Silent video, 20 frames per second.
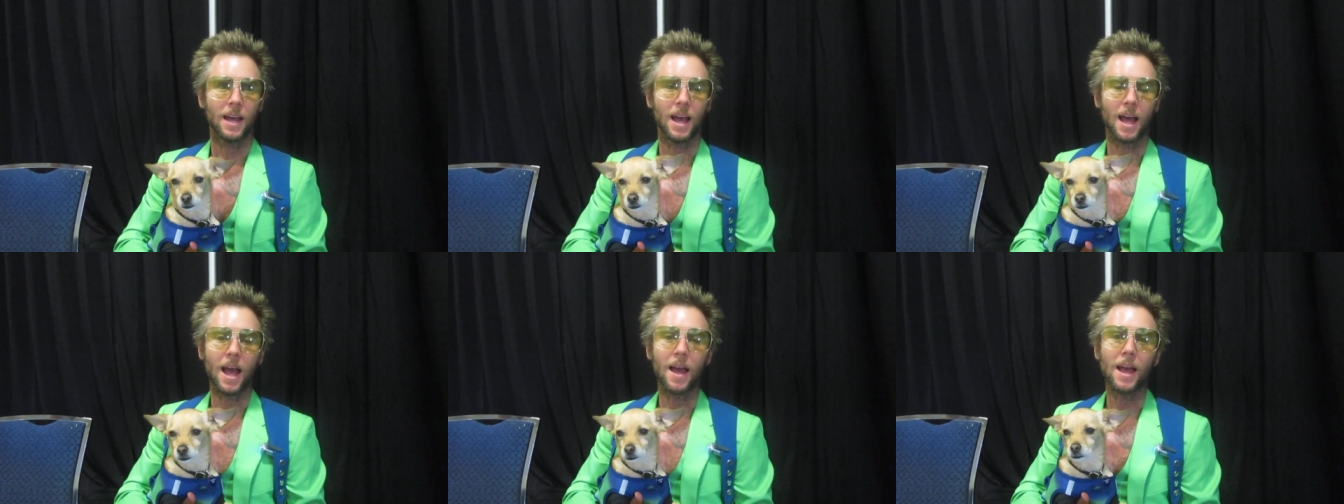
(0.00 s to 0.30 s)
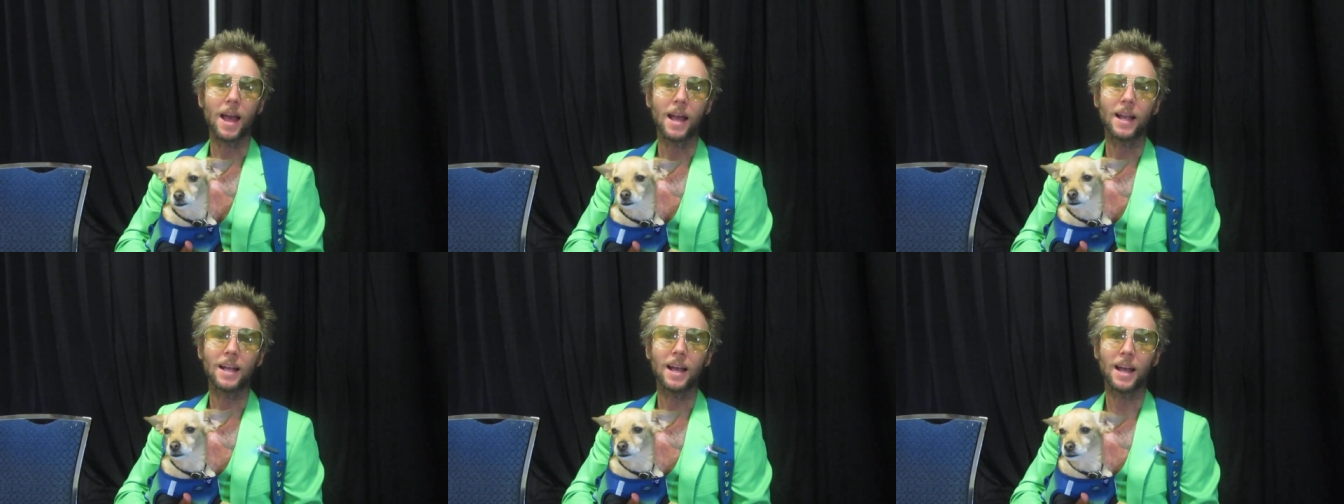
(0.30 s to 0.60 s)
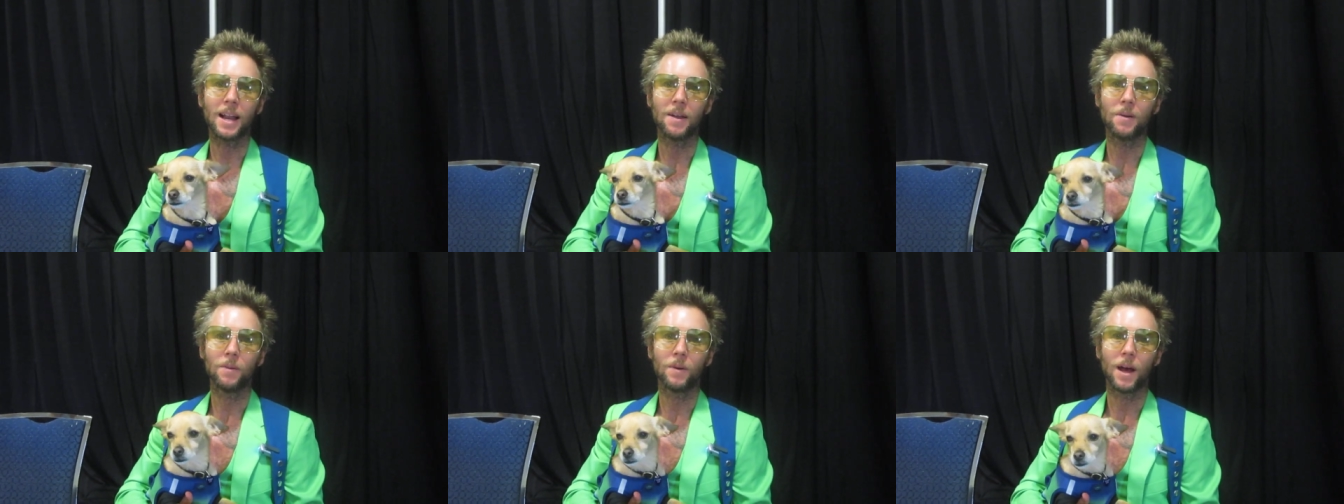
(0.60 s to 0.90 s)
I, I
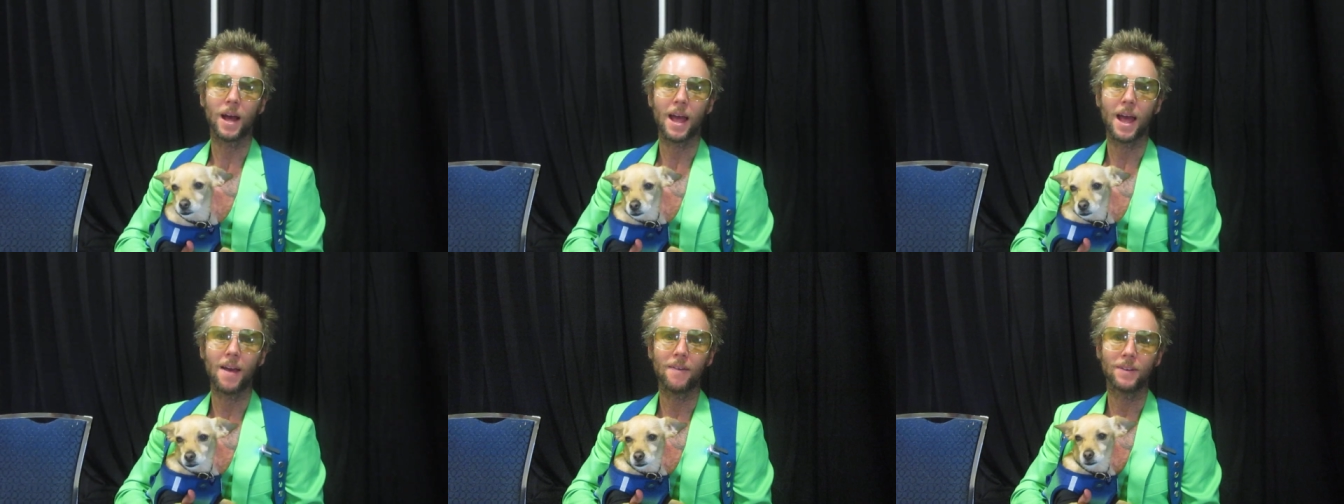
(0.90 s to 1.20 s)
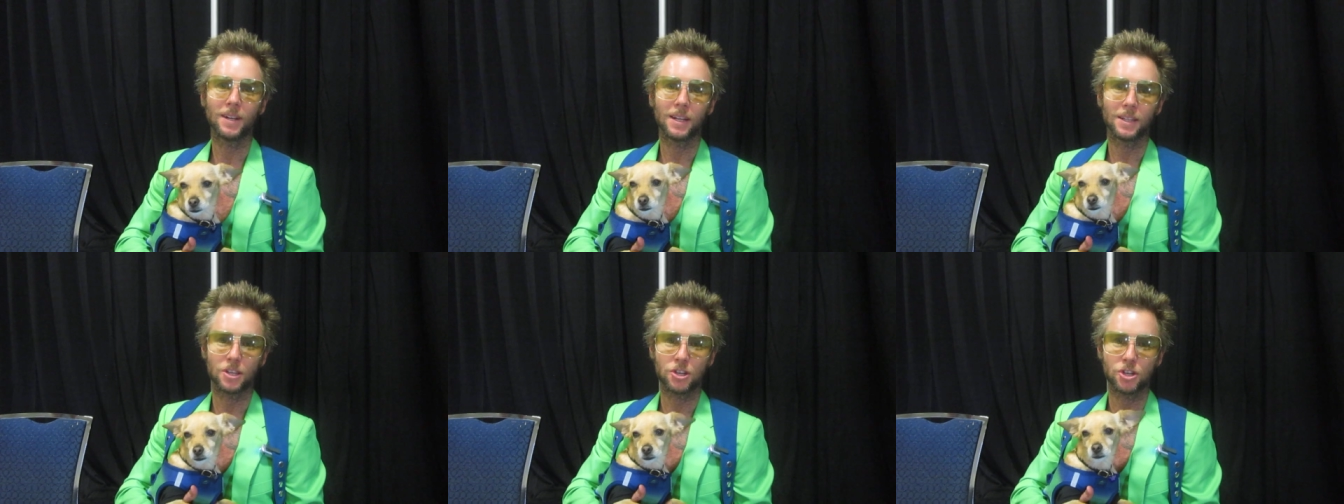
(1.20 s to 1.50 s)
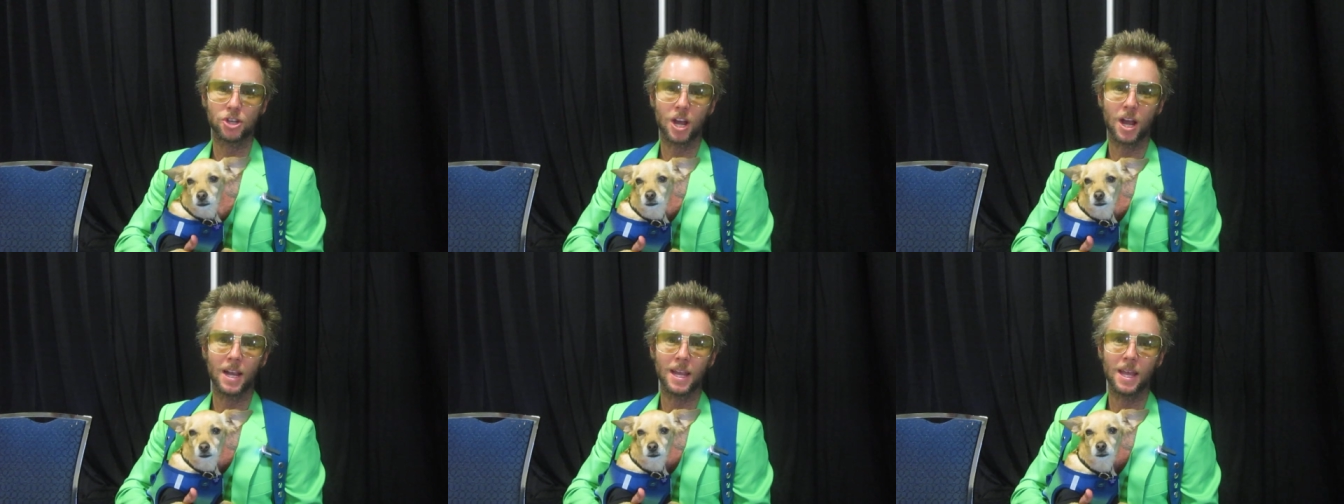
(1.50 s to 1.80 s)
kind of I haven't got the
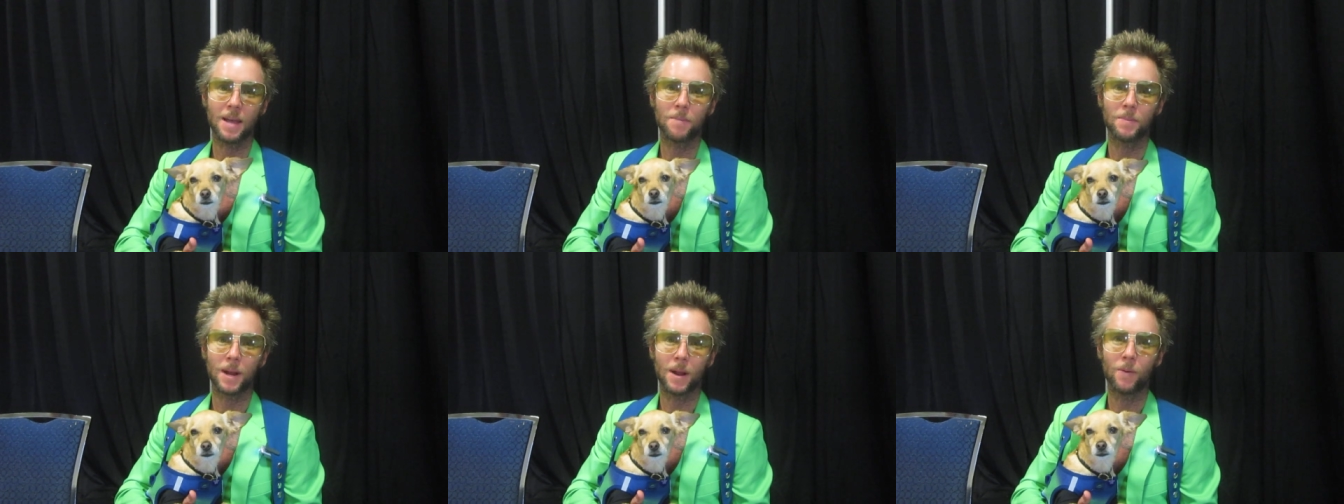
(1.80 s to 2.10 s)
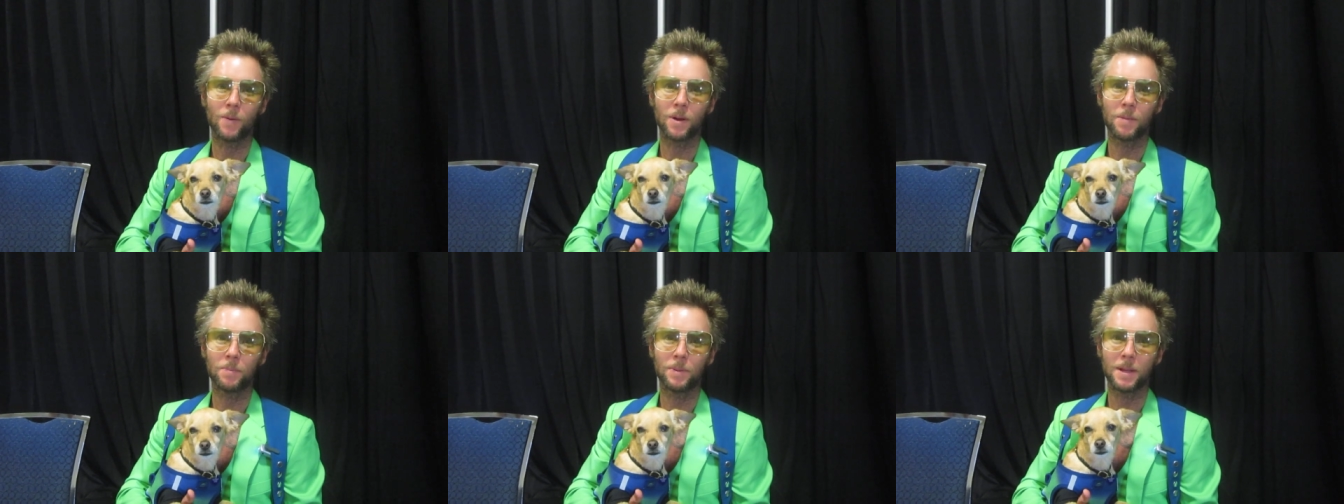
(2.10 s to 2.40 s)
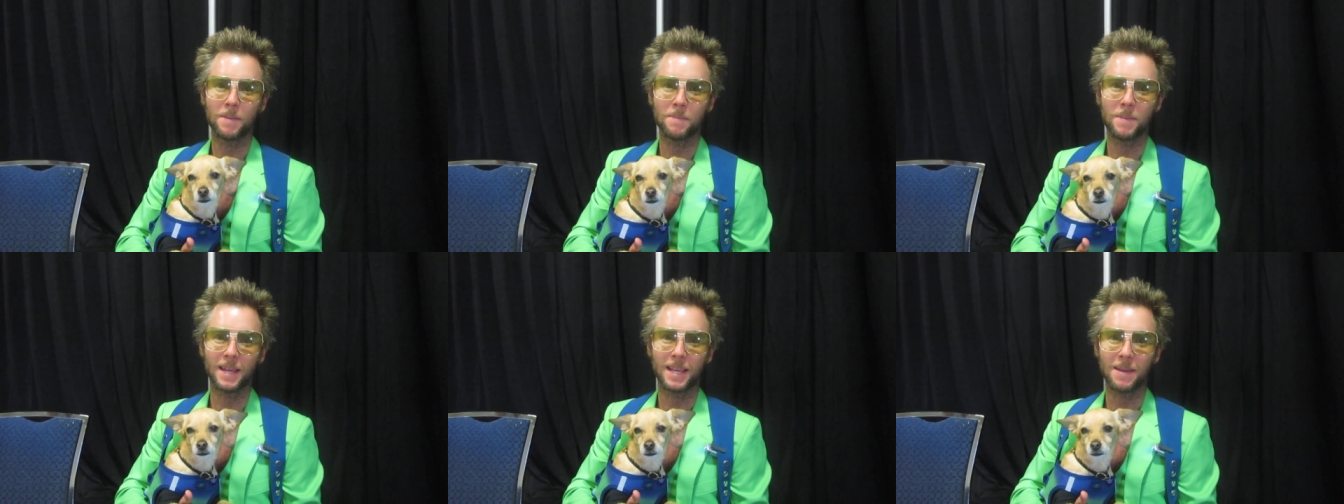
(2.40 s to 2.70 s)
shot yet, but I want to
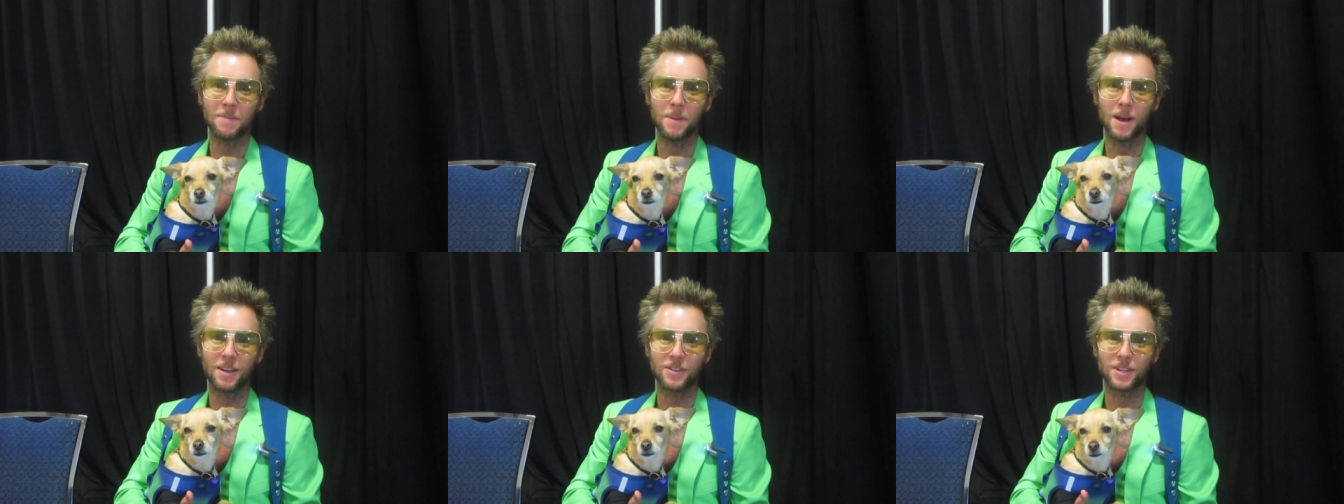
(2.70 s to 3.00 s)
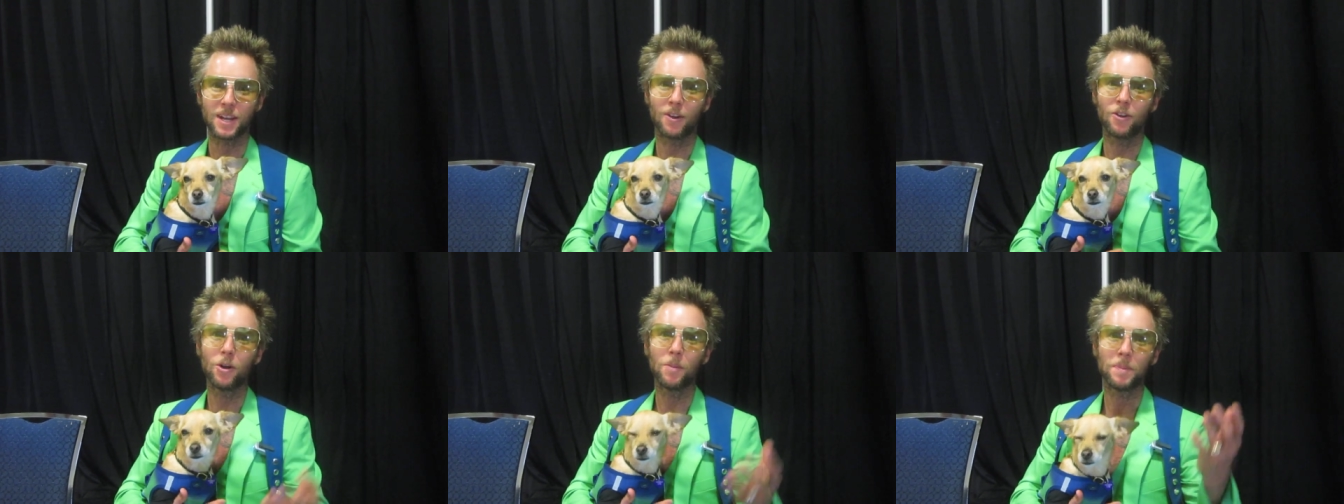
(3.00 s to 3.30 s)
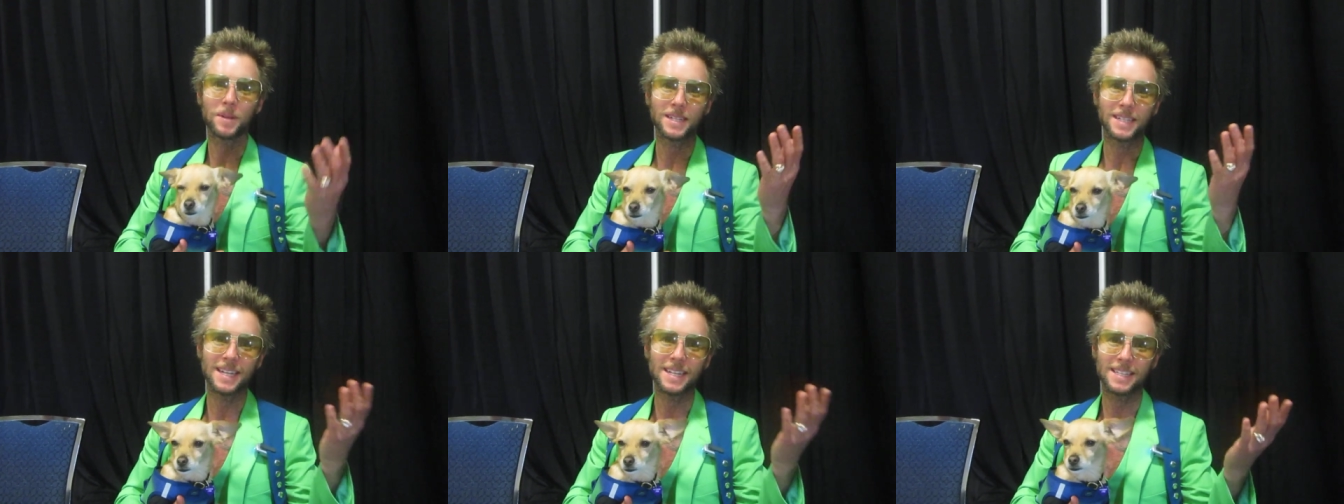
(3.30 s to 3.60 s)
play Mickey Mouse. I grew
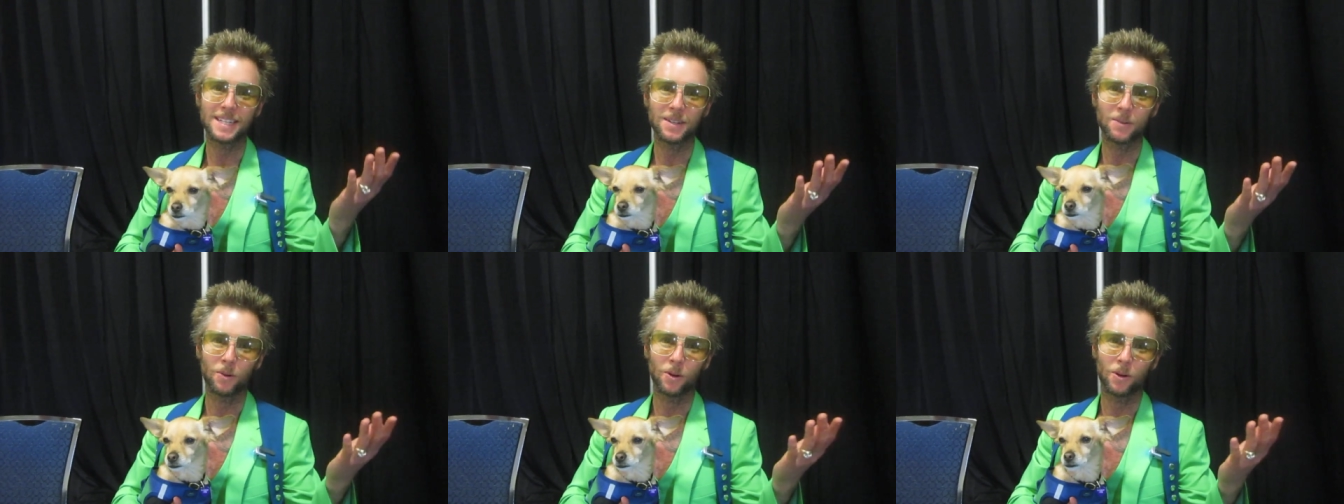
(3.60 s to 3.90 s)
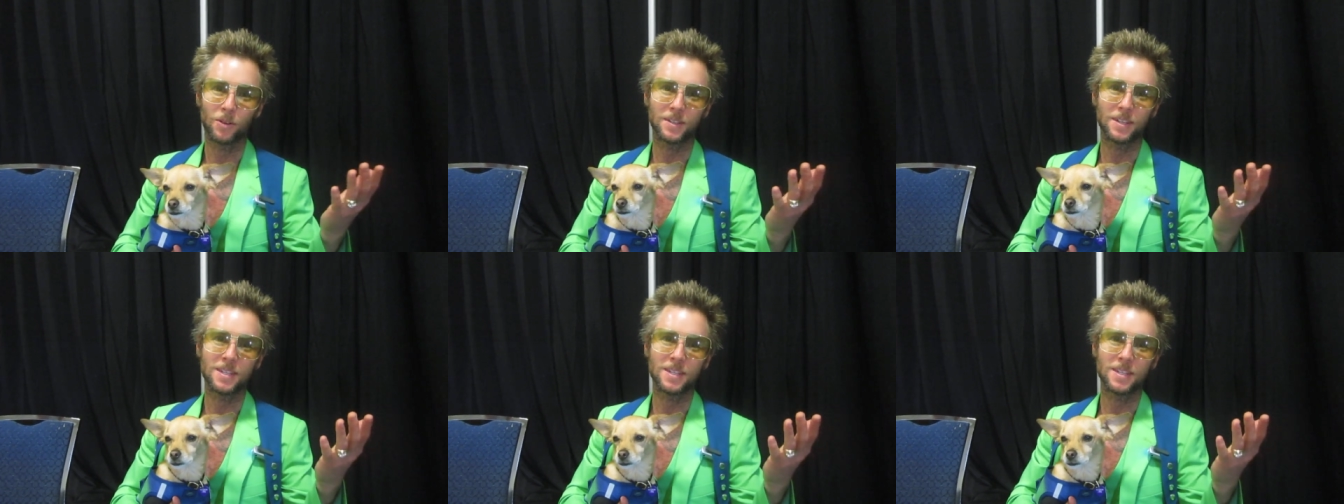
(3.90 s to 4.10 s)
up in Disney World.